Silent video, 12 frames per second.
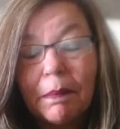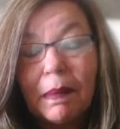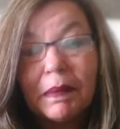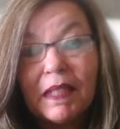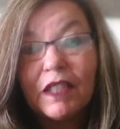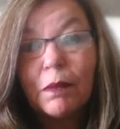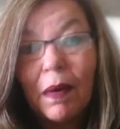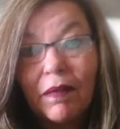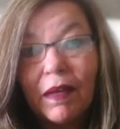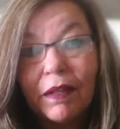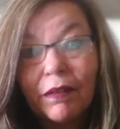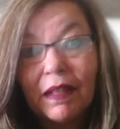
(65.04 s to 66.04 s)
people say
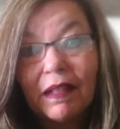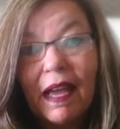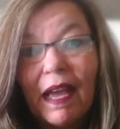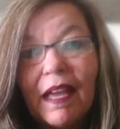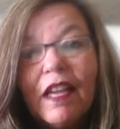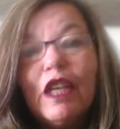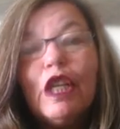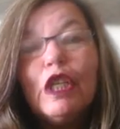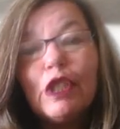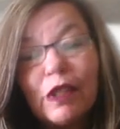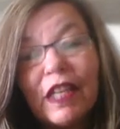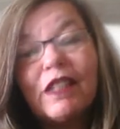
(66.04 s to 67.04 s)
1,200 a day.
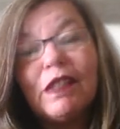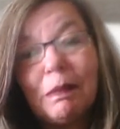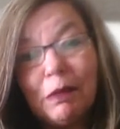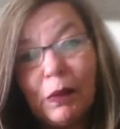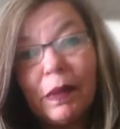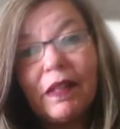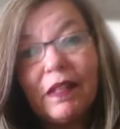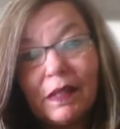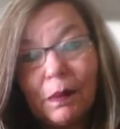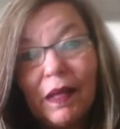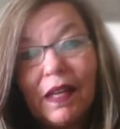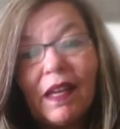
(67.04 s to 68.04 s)
So that's what I'm doing this
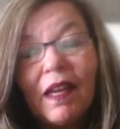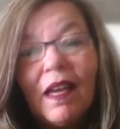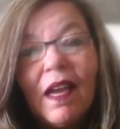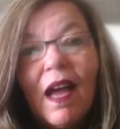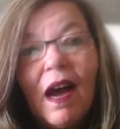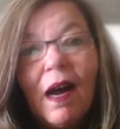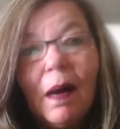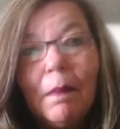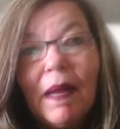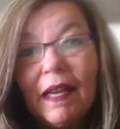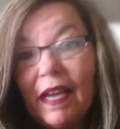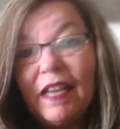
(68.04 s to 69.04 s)
week. And
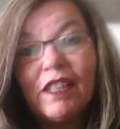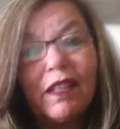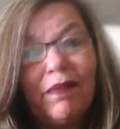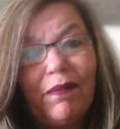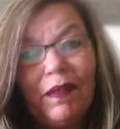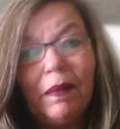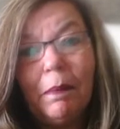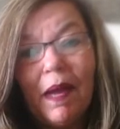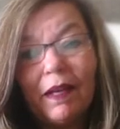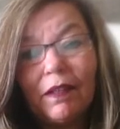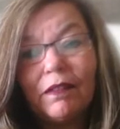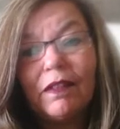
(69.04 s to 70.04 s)
I actually feel
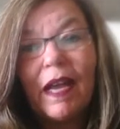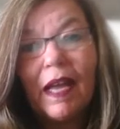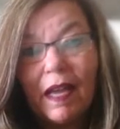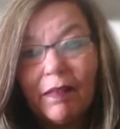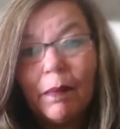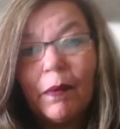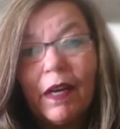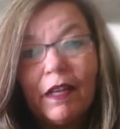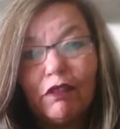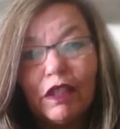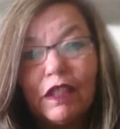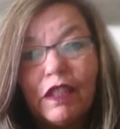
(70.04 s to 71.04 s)
better. I have more
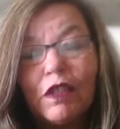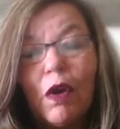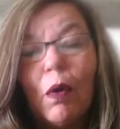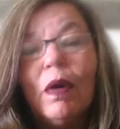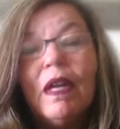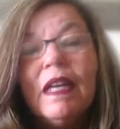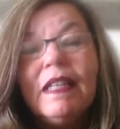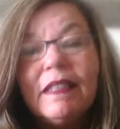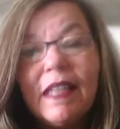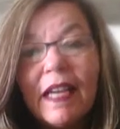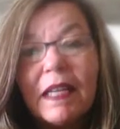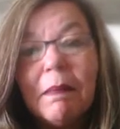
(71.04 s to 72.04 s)
energy. So
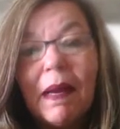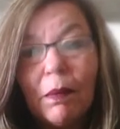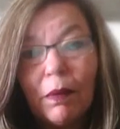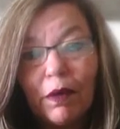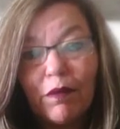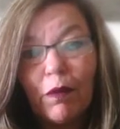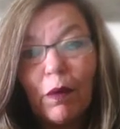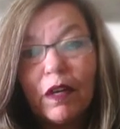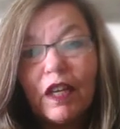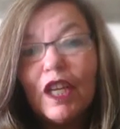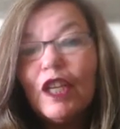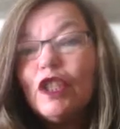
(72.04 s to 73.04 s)
take my word for
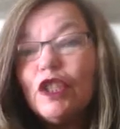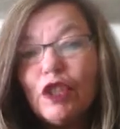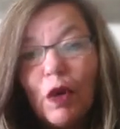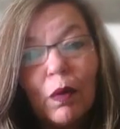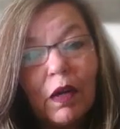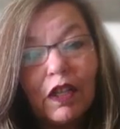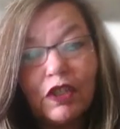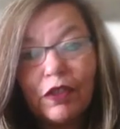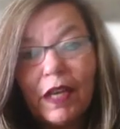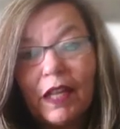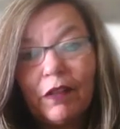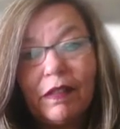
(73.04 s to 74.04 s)
it. Don't cut your
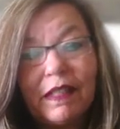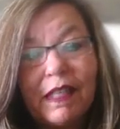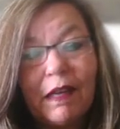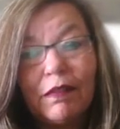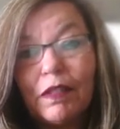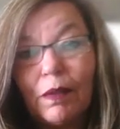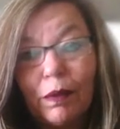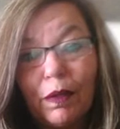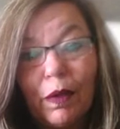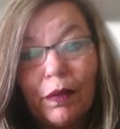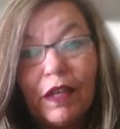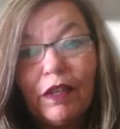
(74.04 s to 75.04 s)
calories down so
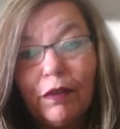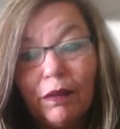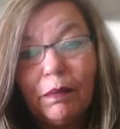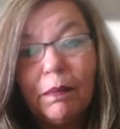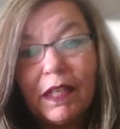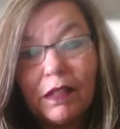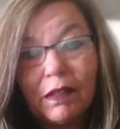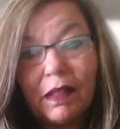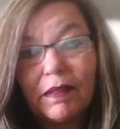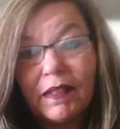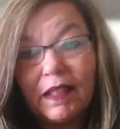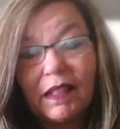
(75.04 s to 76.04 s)
low that you make yourself
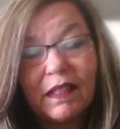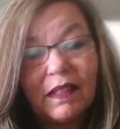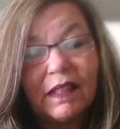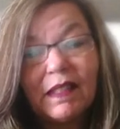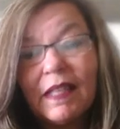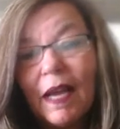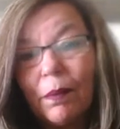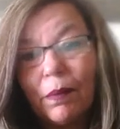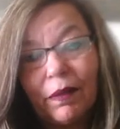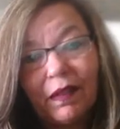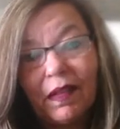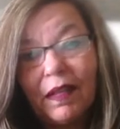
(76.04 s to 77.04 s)
sick, because it's not
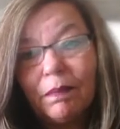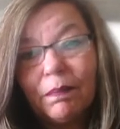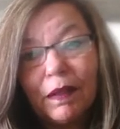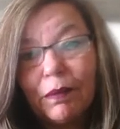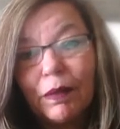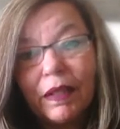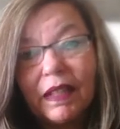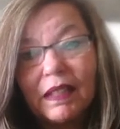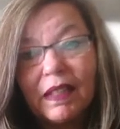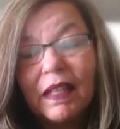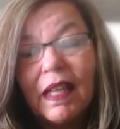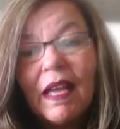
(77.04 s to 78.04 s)
worth it. It really isn't.